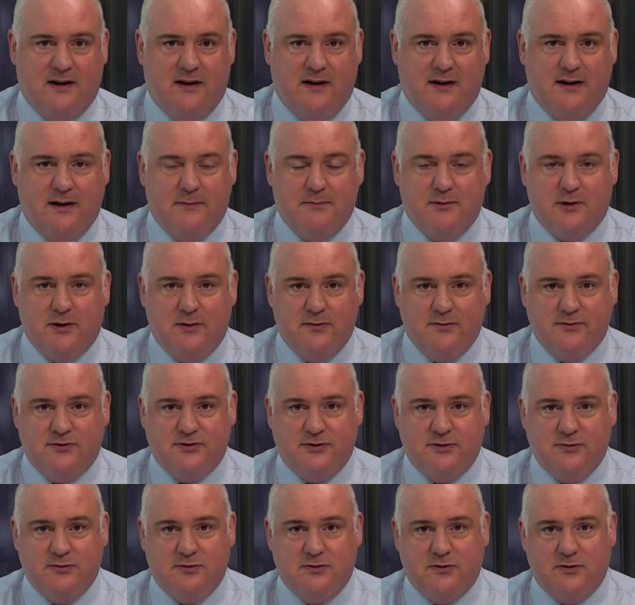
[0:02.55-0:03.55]
I am going
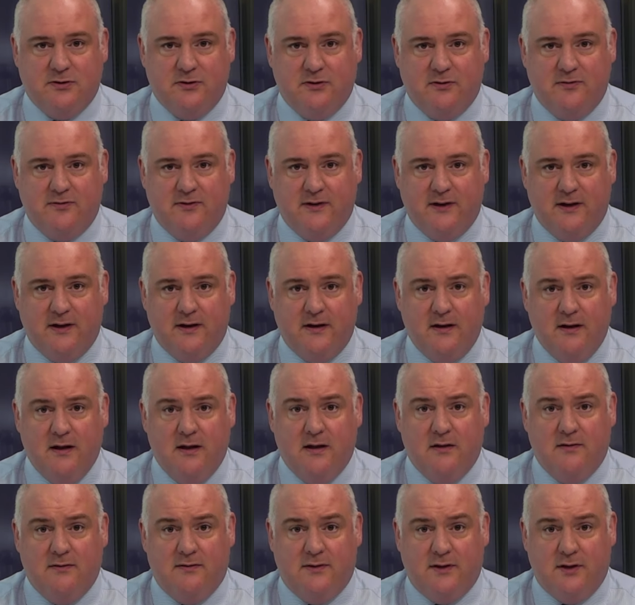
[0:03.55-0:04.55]
to cover
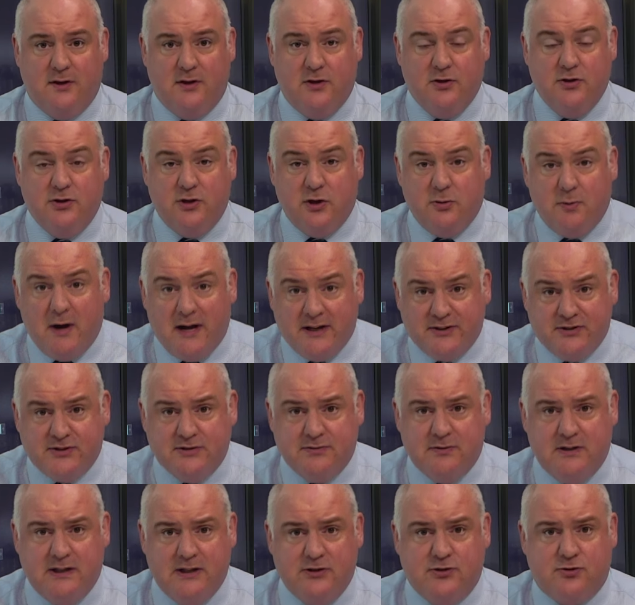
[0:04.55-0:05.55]
the
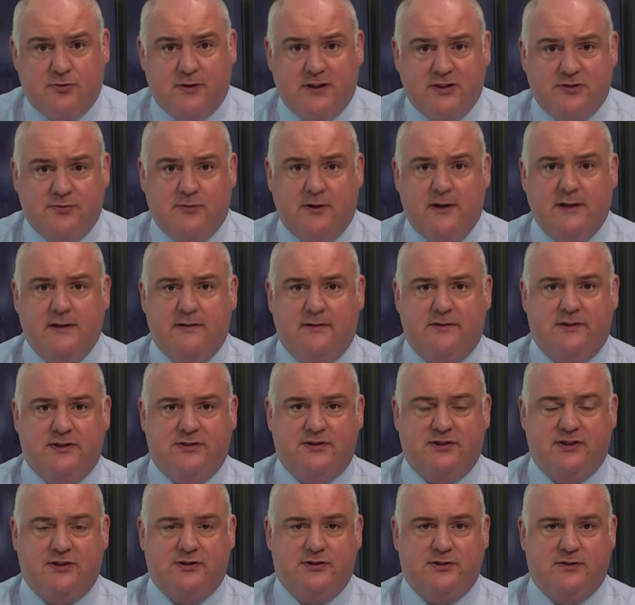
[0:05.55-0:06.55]
US interest rate
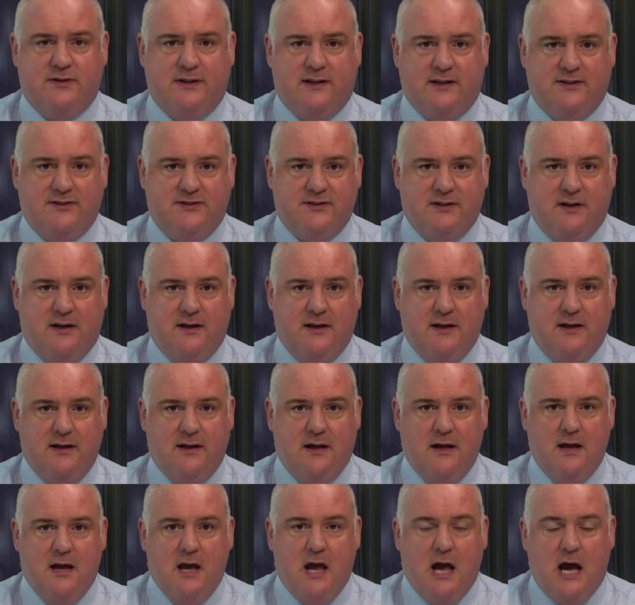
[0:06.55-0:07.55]
decision last night